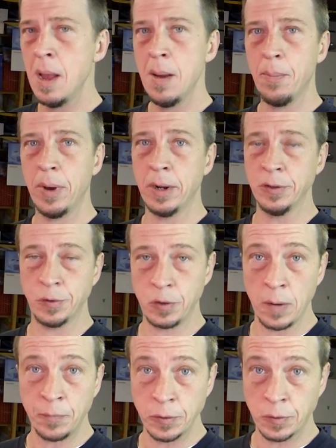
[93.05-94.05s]
but on
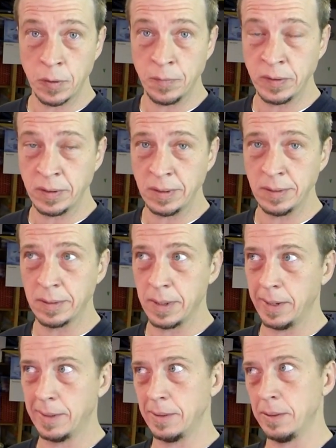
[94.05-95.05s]
softer surfaces
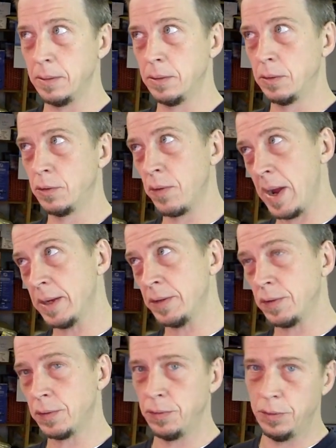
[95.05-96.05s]
like
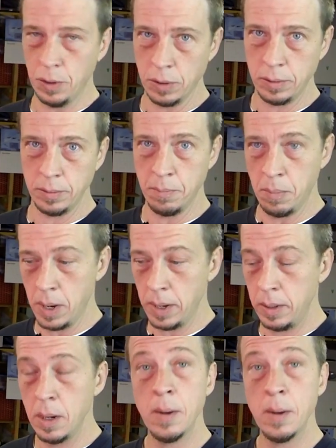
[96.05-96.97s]
grass, dirt, mud,